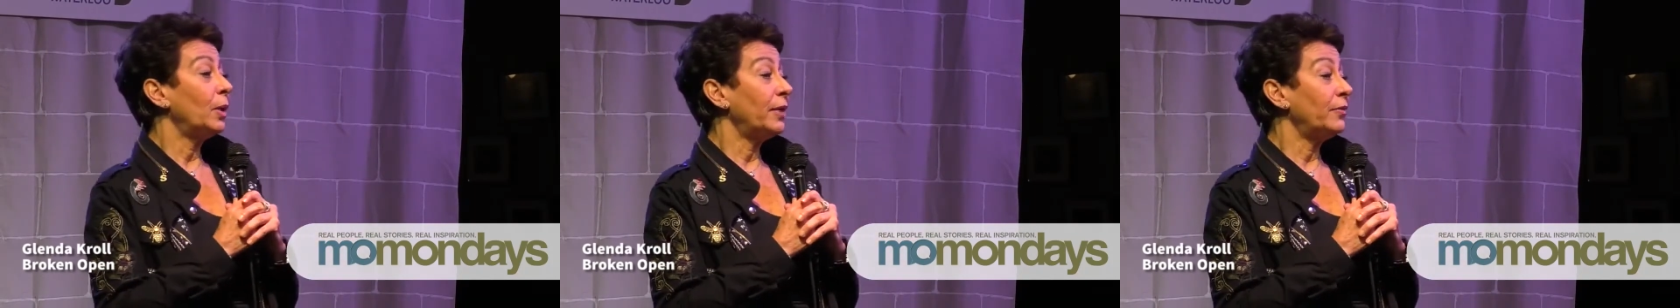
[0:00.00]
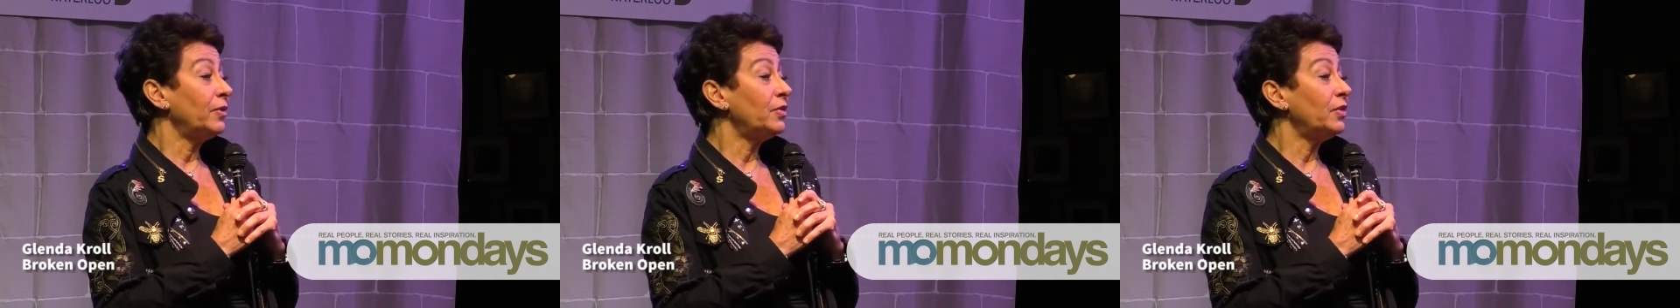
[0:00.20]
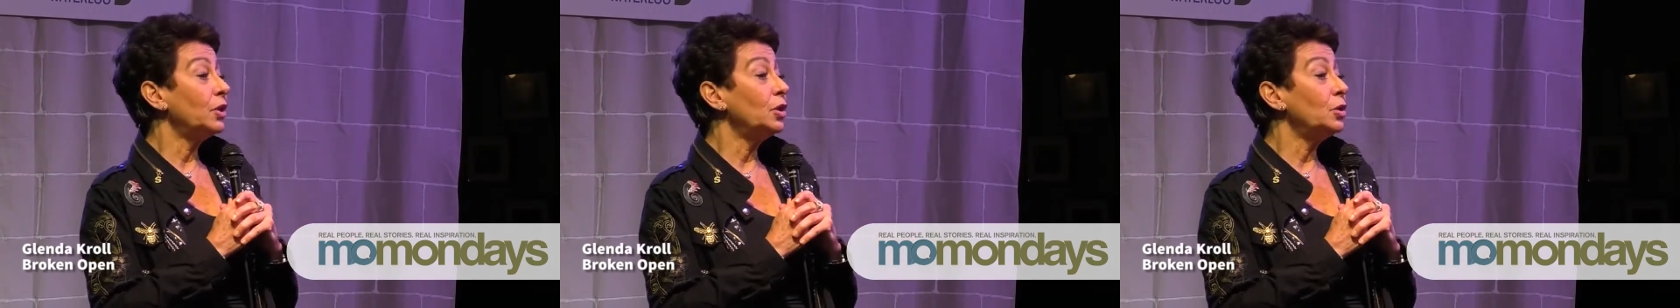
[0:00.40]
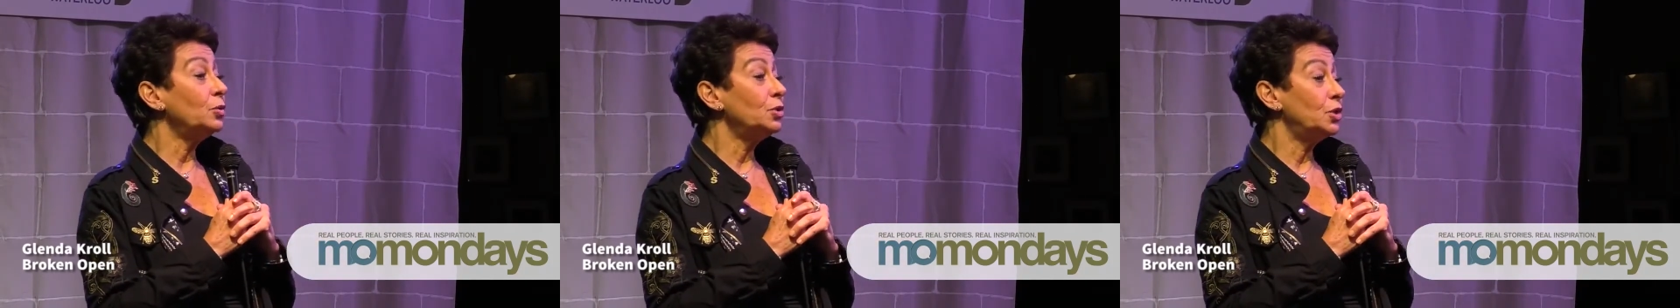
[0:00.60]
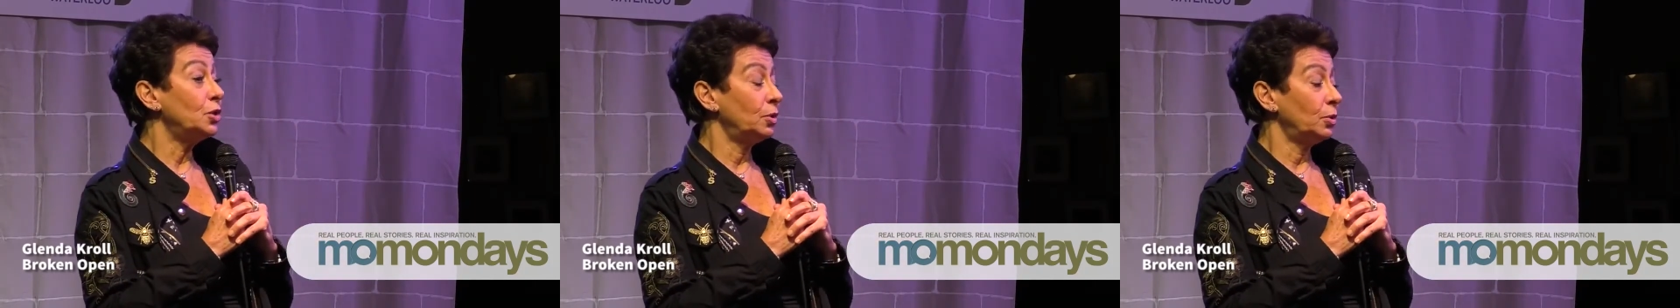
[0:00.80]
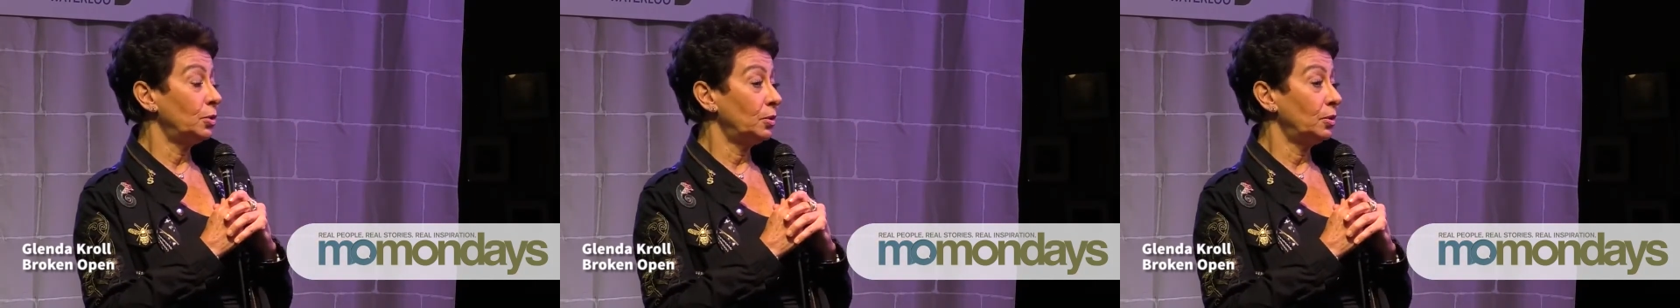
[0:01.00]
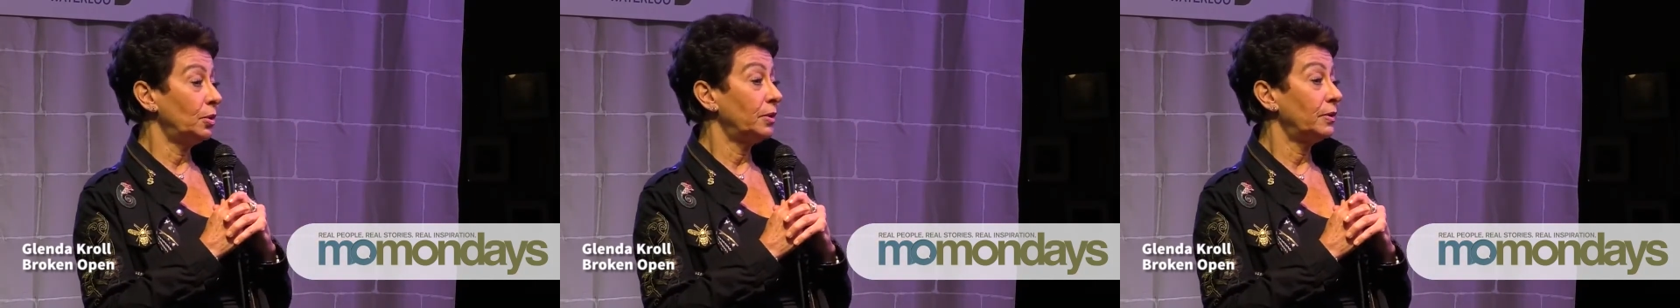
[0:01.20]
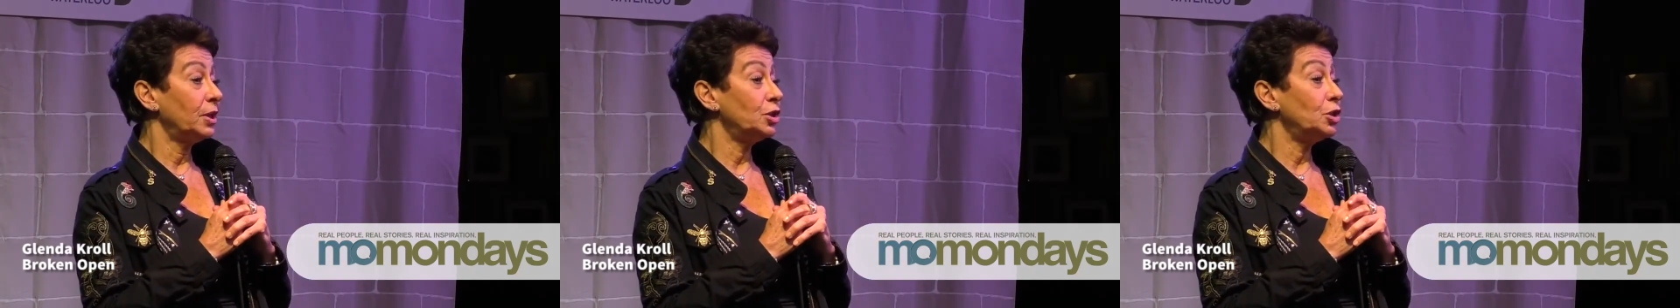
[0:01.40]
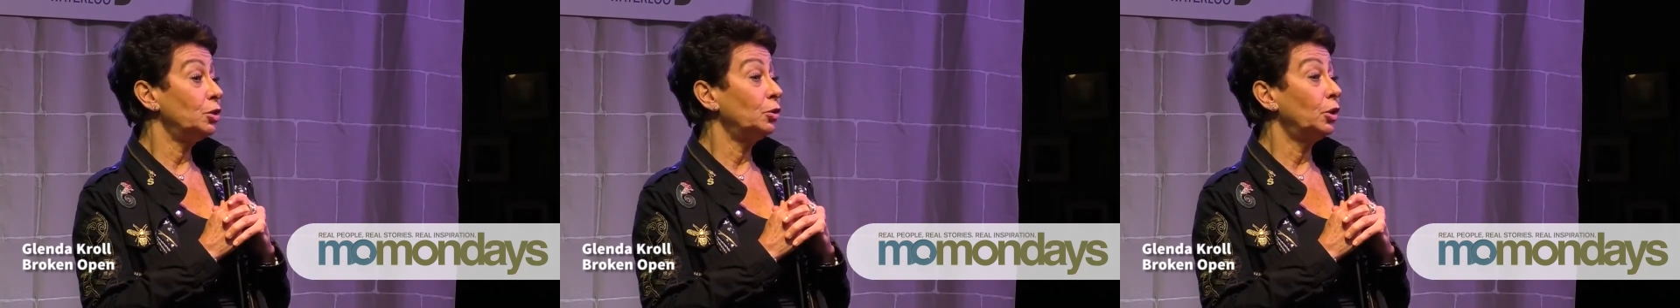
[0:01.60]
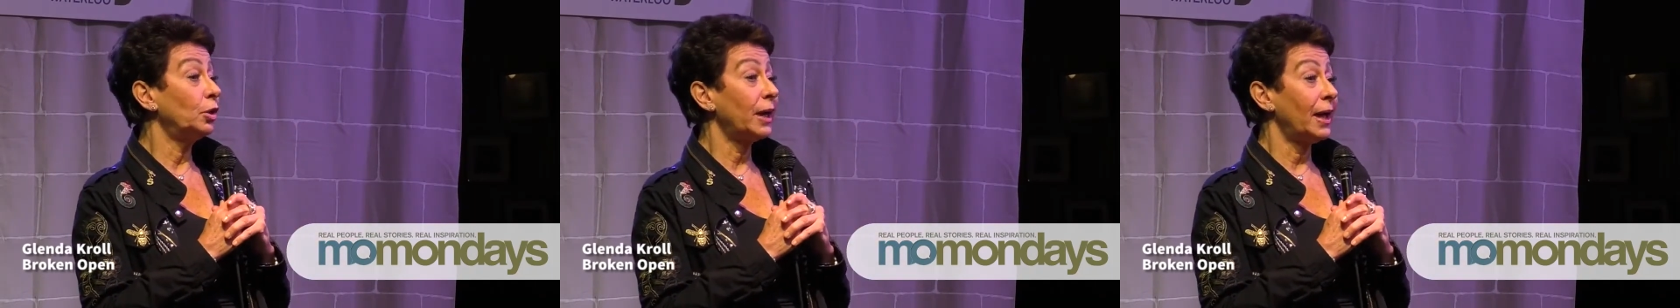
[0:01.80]
everything you do, that you
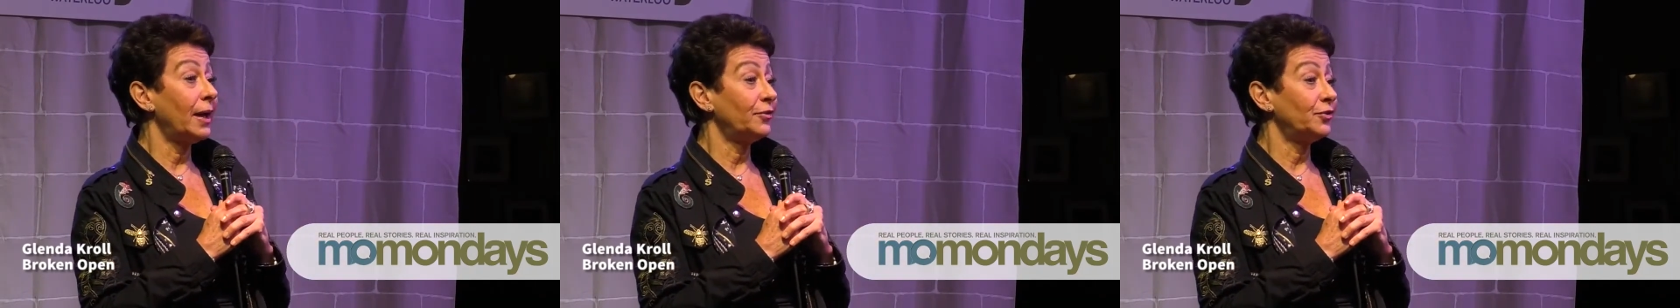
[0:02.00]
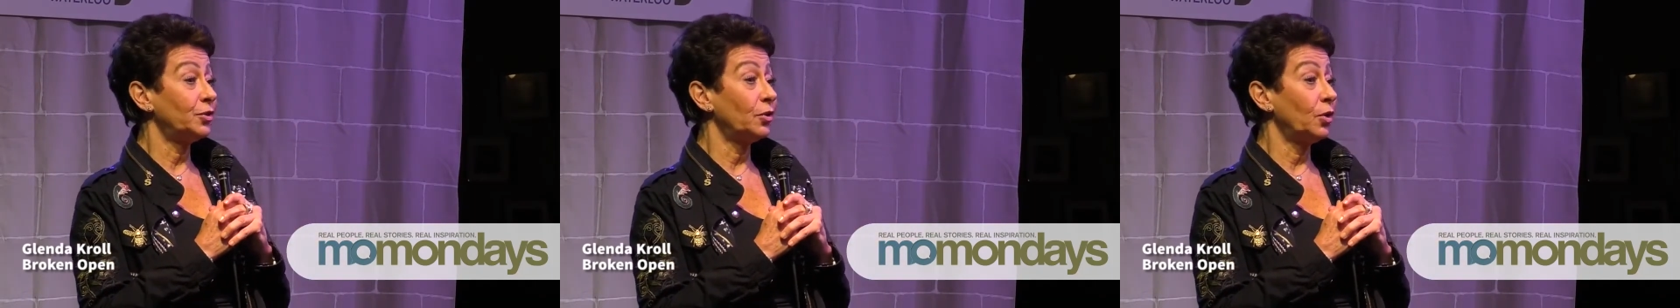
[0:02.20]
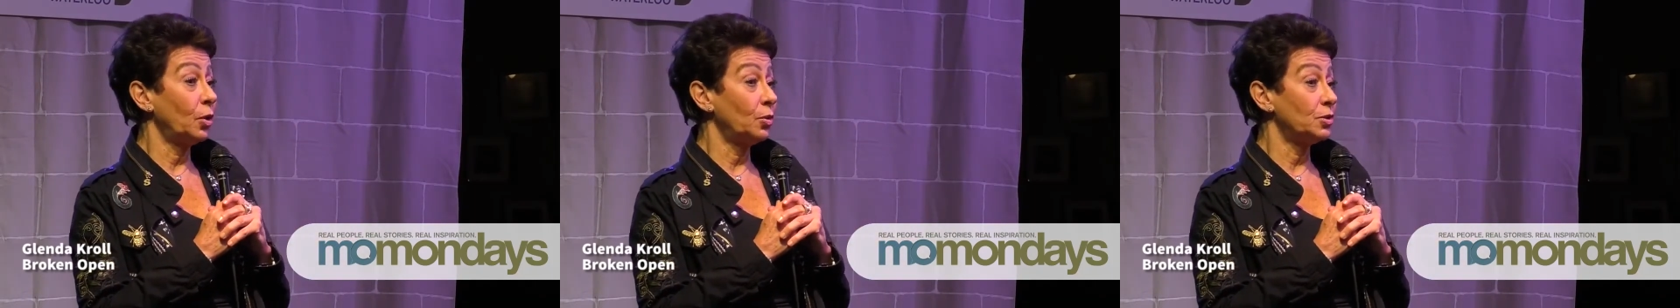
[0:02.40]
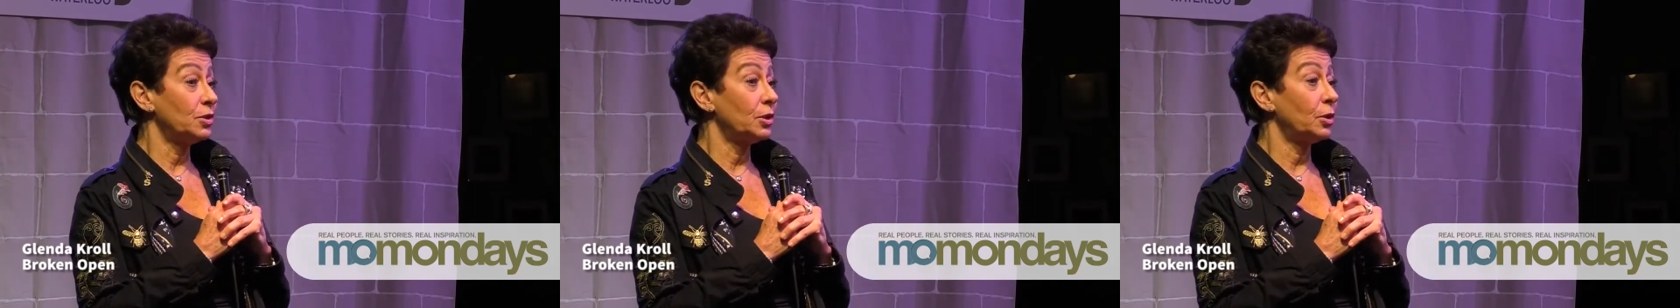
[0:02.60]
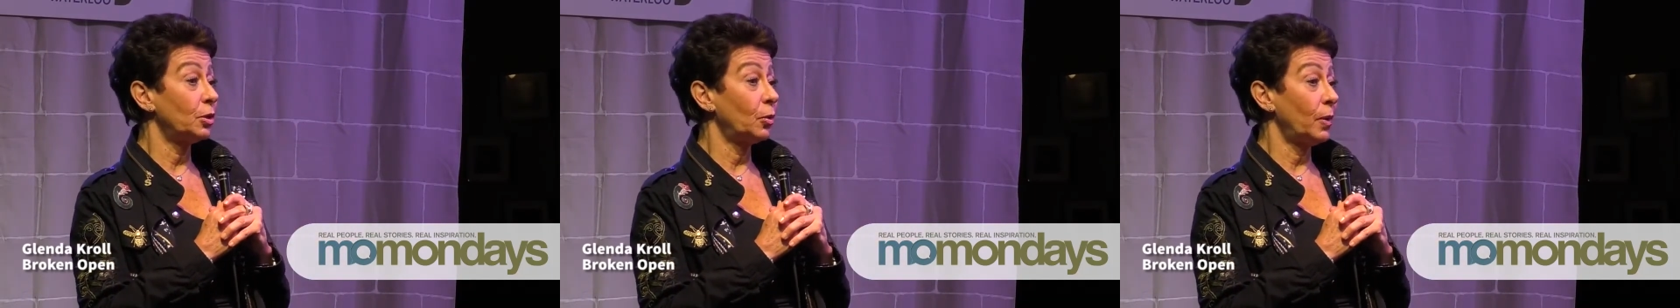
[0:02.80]
look after those that are